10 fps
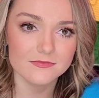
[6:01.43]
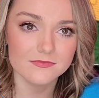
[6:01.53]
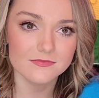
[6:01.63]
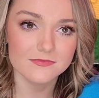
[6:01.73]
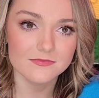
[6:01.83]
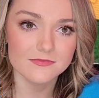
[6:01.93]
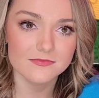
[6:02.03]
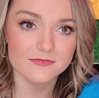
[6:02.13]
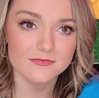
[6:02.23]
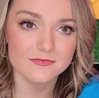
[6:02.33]

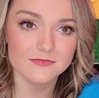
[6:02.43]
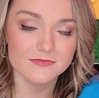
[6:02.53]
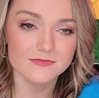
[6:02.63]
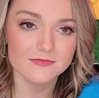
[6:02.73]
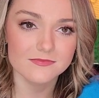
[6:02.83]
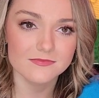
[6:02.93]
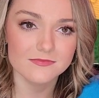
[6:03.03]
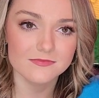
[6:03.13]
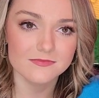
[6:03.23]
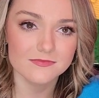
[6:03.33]

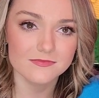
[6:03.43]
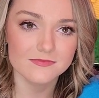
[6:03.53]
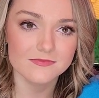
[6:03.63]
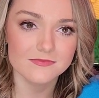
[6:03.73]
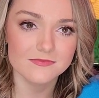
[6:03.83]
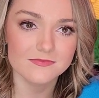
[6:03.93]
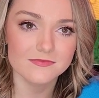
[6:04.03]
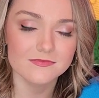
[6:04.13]
(not speaking)